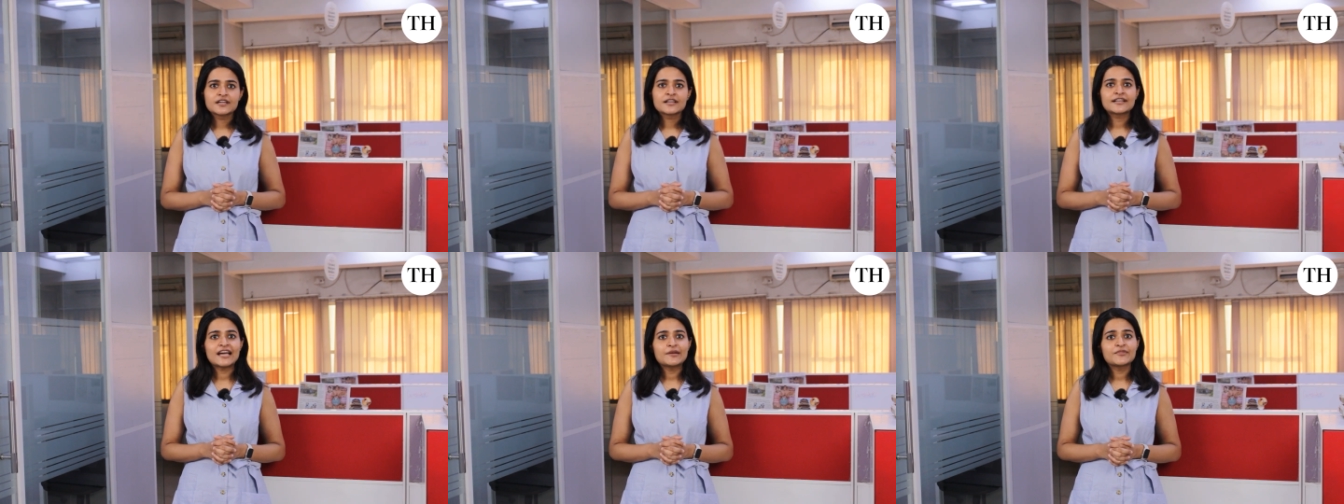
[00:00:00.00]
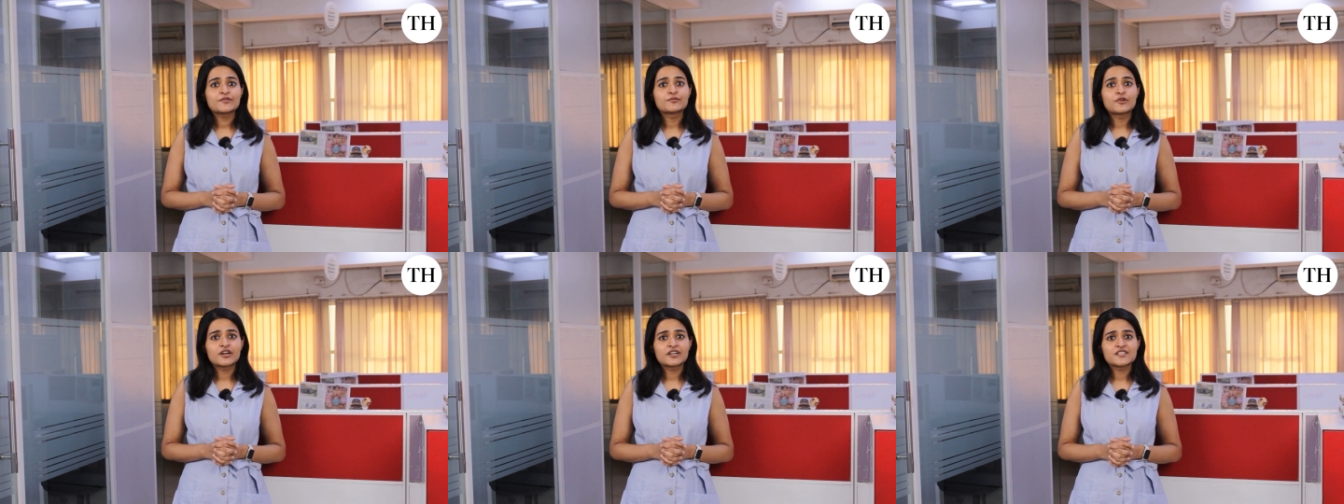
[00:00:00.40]
Climate
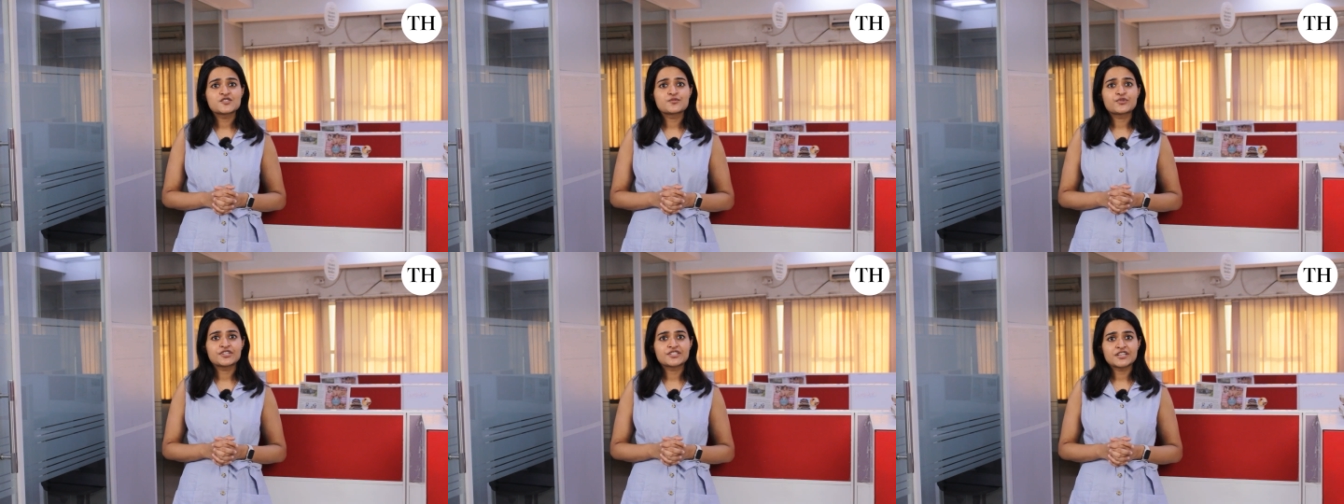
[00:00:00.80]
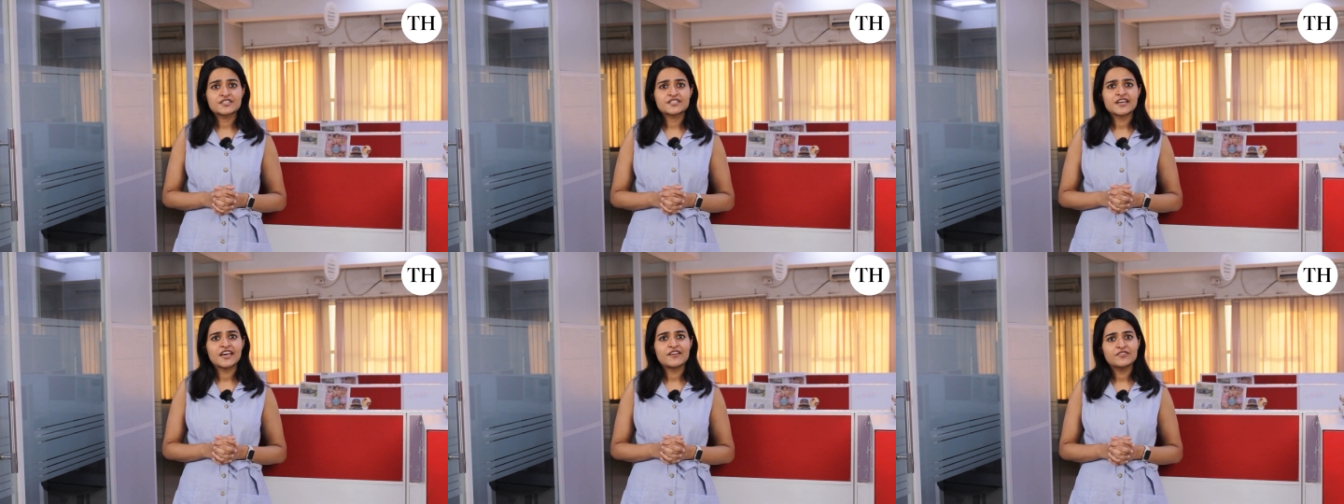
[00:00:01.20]
models
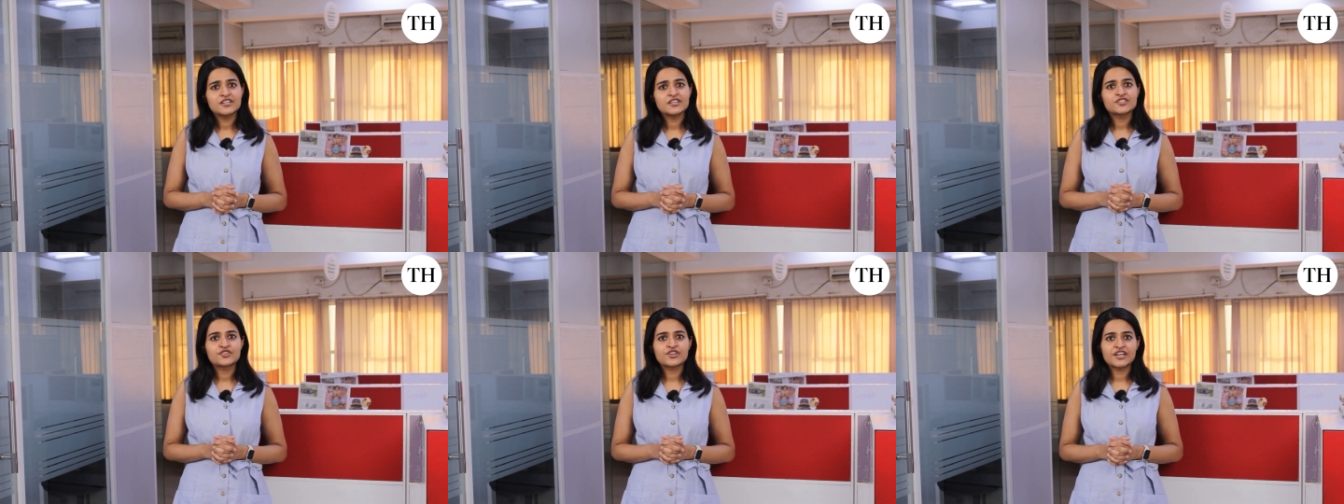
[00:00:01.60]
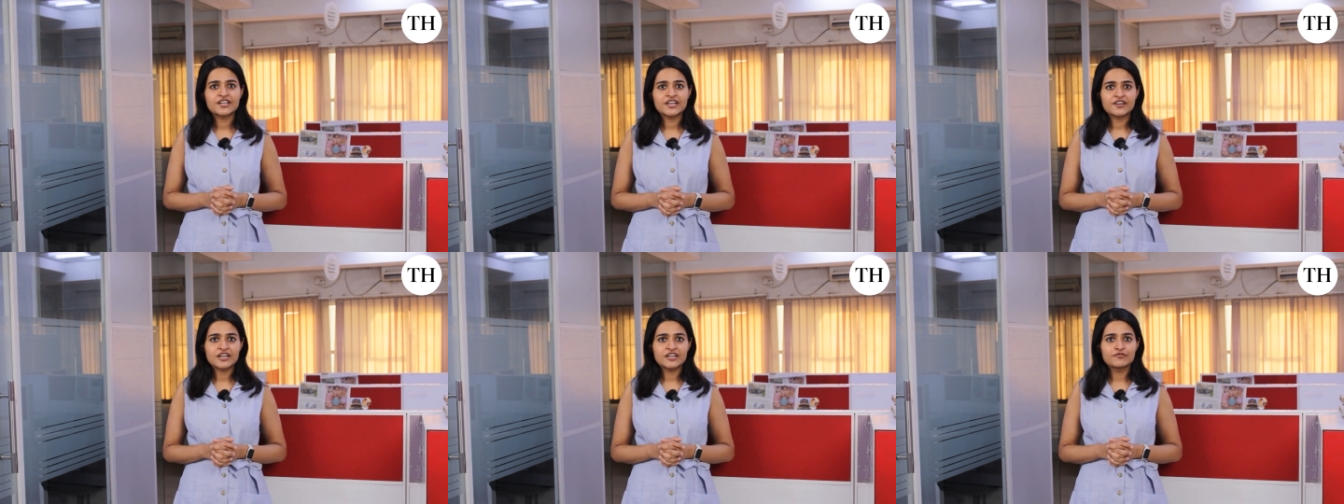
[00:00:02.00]
predict heavier three
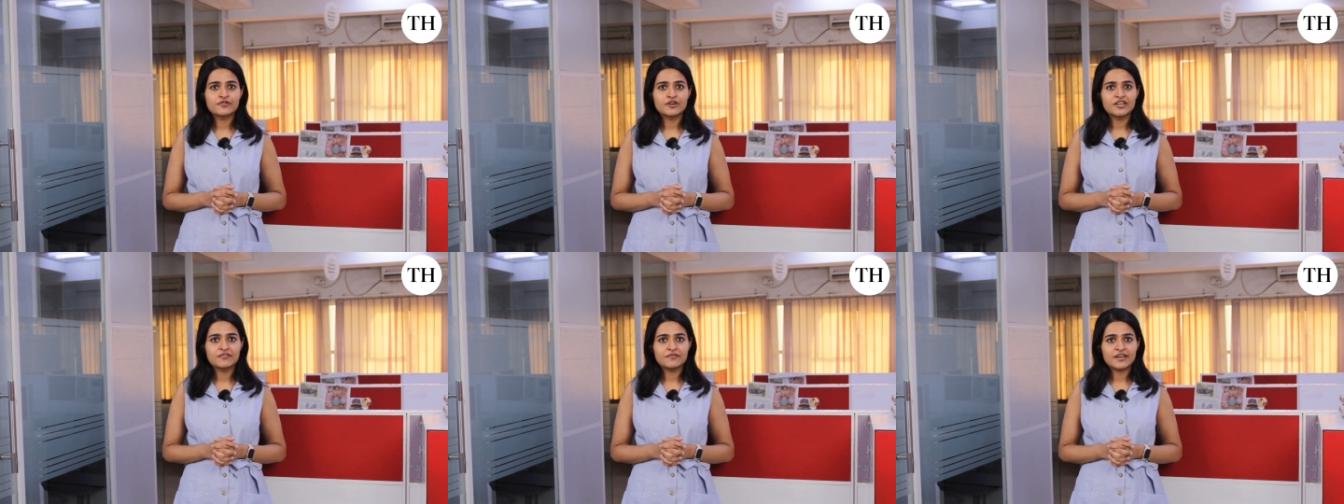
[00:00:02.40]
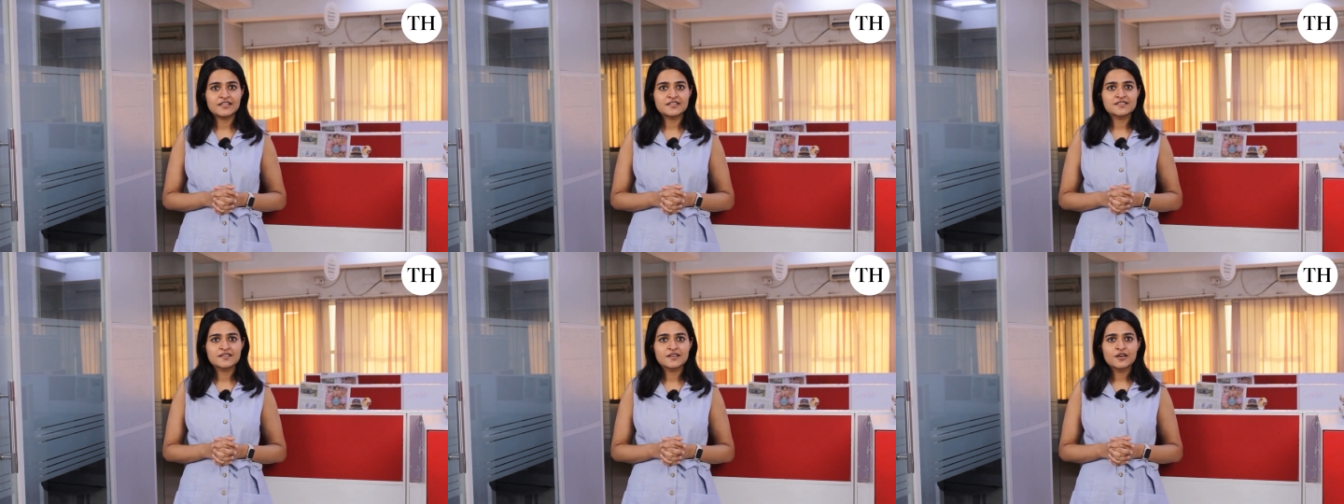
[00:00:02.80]
day rainfall
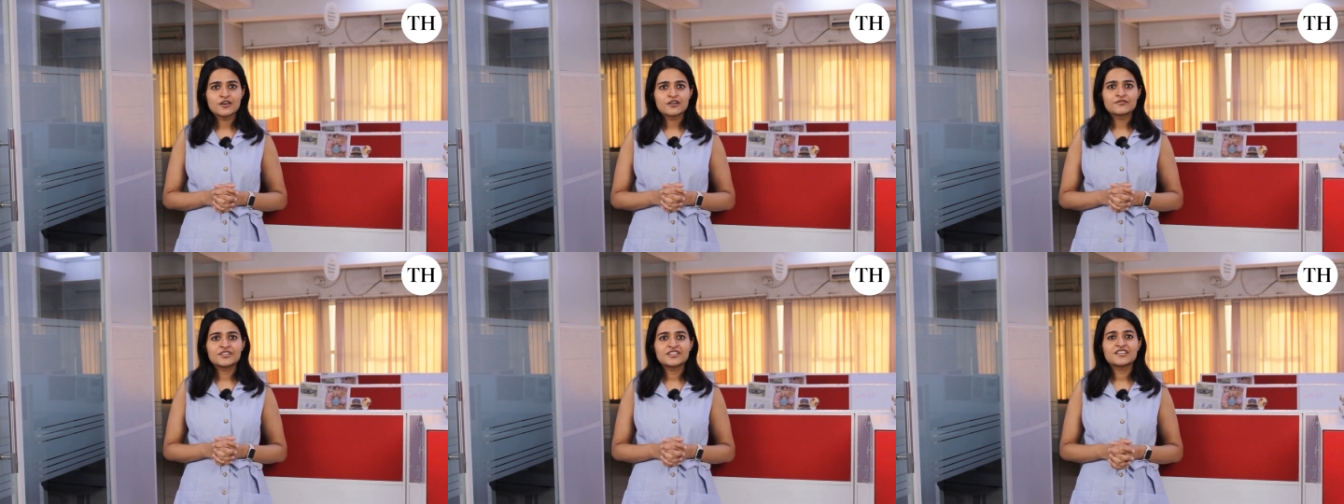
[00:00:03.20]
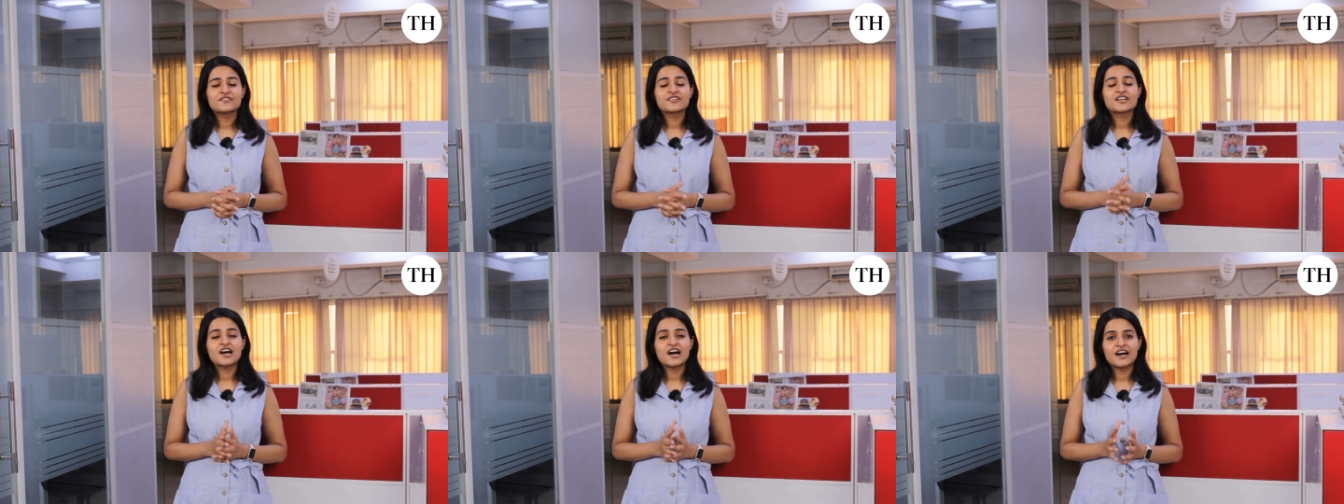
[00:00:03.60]
events with
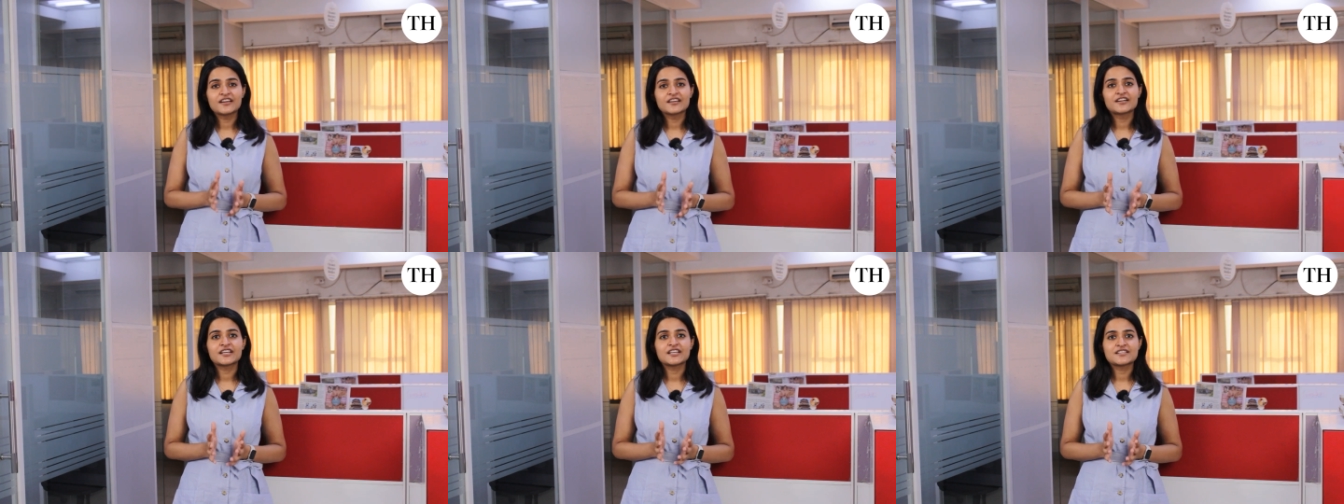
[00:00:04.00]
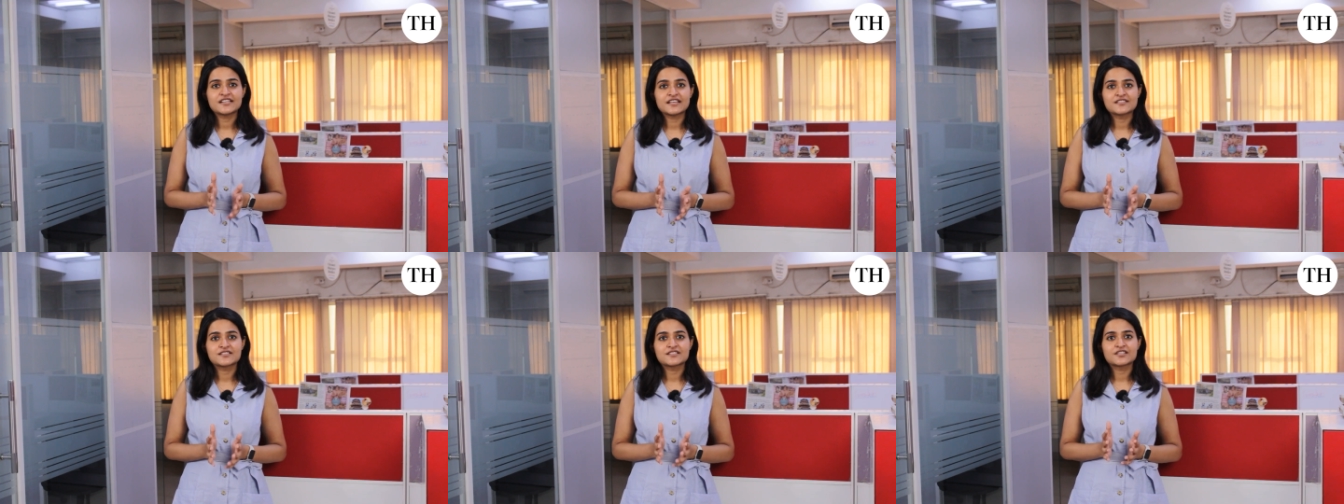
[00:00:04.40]
even higher
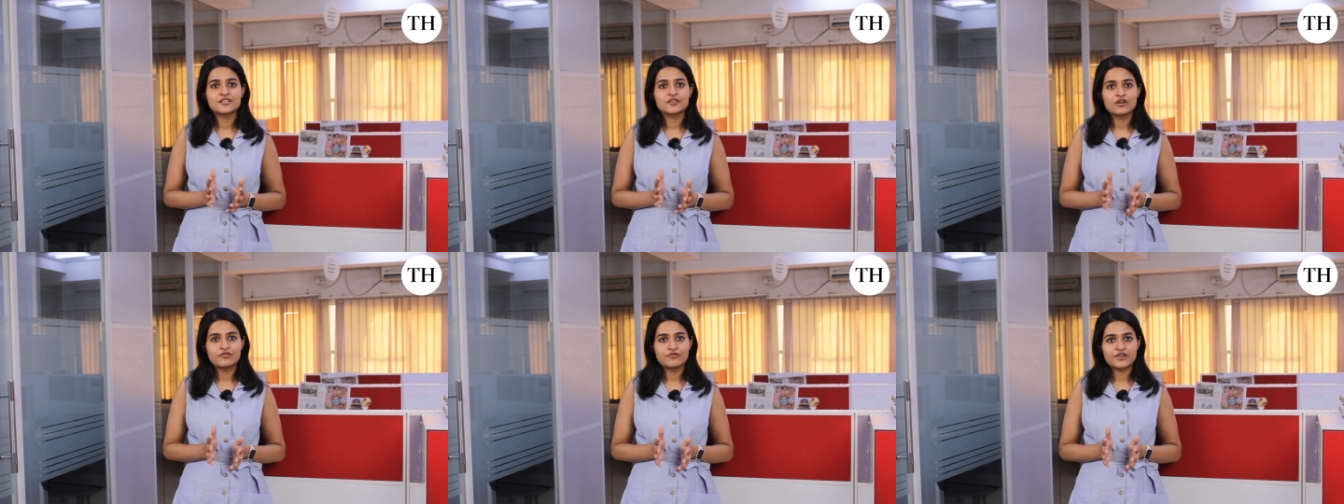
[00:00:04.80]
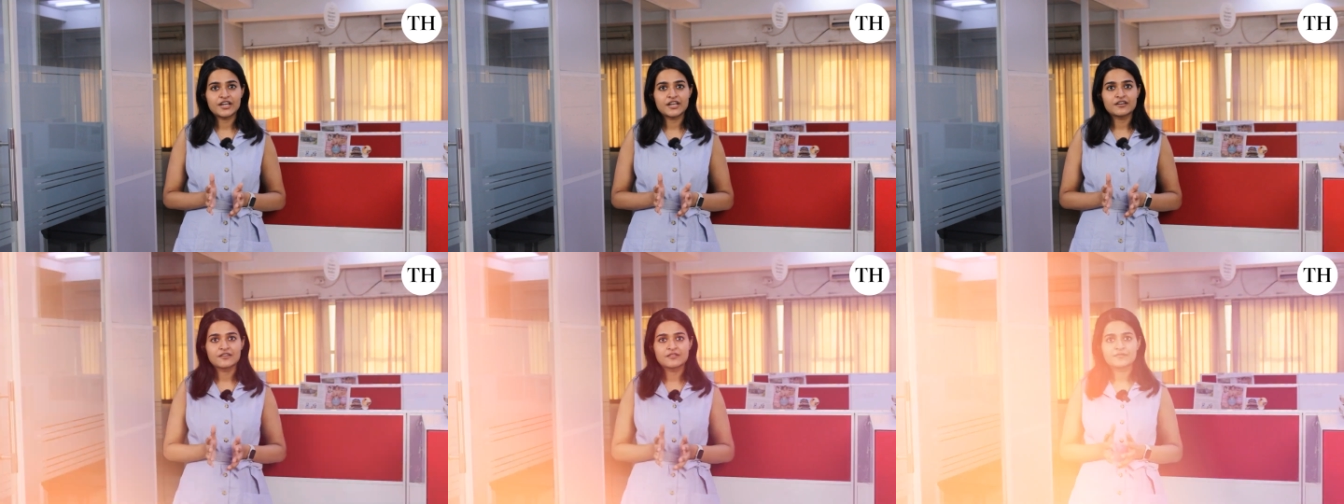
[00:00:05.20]
intensity of rain.